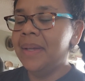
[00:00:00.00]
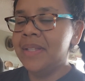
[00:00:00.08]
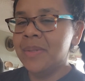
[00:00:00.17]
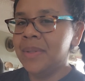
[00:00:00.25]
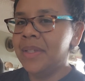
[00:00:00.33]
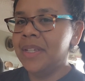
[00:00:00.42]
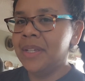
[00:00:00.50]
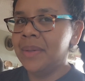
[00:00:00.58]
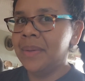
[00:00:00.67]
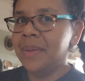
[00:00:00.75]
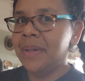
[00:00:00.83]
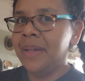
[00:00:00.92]
it's really
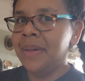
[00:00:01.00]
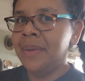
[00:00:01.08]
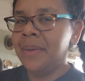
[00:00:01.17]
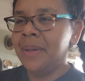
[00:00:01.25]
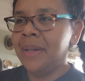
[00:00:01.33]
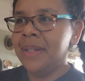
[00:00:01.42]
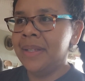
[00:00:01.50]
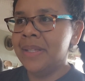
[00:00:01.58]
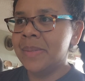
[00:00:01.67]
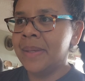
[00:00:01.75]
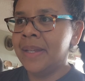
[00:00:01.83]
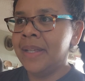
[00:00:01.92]
cute. I don't know how to
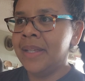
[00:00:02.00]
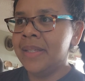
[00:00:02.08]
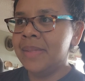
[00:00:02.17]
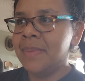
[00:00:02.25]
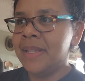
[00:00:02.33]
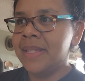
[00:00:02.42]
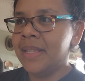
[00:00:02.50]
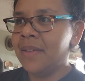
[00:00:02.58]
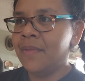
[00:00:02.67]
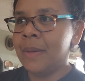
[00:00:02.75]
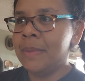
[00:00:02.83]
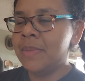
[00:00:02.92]
explain it. It's
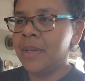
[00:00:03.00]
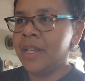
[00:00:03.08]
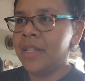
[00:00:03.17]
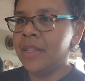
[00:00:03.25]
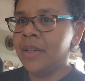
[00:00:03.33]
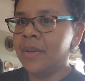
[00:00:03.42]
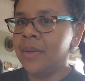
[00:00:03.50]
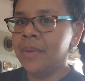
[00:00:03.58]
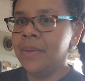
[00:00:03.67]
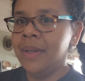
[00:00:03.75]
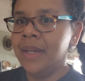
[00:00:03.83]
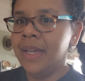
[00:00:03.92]
basically a farmer's market
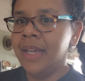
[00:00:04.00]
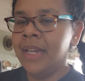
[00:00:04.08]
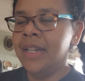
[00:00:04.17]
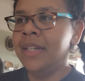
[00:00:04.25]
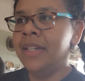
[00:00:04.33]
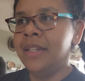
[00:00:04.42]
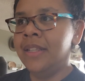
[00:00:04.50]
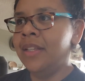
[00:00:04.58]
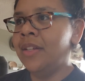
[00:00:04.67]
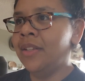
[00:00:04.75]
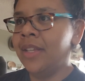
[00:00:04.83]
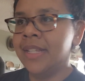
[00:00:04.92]
though. And
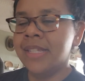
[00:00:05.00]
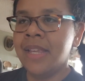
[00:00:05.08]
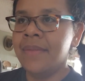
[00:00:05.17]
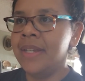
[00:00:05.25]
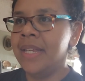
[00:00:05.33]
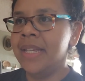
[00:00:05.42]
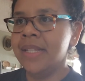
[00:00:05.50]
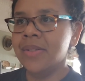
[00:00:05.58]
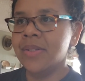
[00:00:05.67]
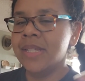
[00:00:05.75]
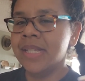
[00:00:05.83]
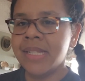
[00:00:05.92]
they're like seven
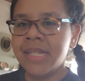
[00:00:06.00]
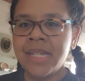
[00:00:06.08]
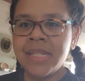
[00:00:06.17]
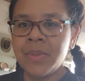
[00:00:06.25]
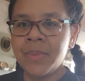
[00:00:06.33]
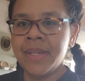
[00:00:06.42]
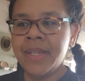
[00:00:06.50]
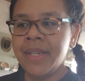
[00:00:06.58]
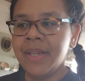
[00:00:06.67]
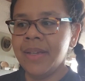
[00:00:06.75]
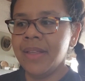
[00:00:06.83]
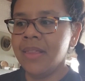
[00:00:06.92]
days or six days a
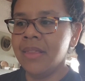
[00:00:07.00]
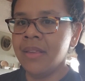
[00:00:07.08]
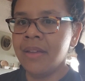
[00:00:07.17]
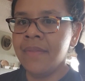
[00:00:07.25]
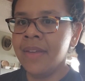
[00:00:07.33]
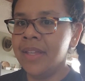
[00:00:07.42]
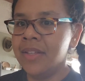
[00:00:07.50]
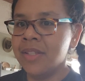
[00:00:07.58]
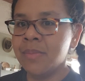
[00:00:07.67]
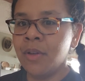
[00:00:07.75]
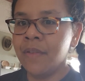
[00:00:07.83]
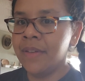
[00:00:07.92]
week. Love
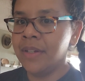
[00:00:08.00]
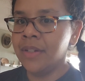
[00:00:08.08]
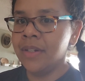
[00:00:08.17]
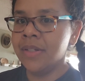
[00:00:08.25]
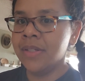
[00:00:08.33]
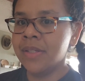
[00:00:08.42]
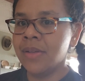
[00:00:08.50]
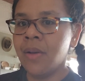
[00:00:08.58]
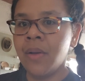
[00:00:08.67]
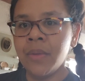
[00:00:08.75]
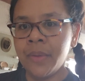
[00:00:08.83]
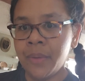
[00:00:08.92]
it. Small vendors,
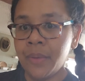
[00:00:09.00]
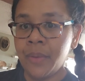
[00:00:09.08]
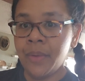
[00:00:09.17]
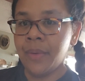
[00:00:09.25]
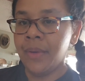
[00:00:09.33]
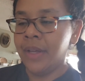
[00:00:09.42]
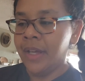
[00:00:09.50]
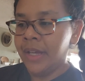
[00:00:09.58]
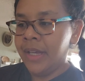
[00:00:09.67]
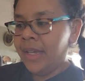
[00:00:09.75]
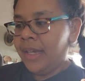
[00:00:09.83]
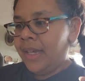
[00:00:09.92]
all local.
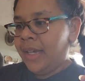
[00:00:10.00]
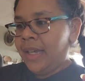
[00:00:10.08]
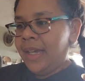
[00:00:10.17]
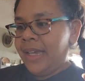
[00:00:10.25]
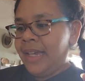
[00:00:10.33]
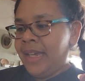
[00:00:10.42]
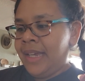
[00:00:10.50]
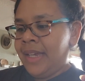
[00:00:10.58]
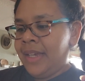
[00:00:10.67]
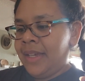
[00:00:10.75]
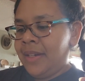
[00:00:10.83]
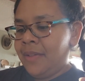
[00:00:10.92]

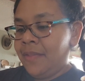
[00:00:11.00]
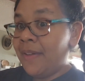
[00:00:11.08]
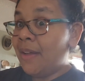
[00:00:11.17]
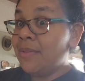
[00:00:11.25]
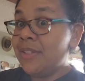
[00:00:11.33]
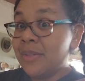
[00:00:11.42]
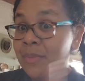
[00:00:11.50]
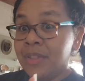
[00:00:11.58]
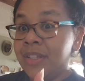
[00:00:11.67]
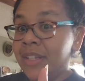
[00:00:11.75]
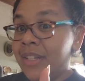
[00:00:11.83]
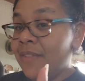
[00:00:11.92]
And found some
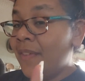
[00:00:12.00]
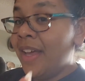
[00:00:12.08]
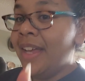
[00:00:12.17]
really good